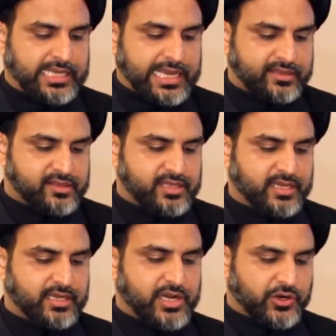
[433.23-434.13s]

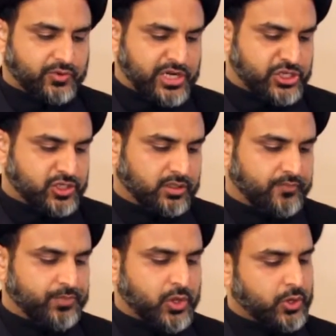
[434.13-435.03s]
ethnic,
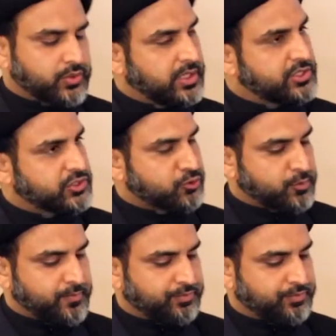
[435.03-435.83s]
racial, or religious group.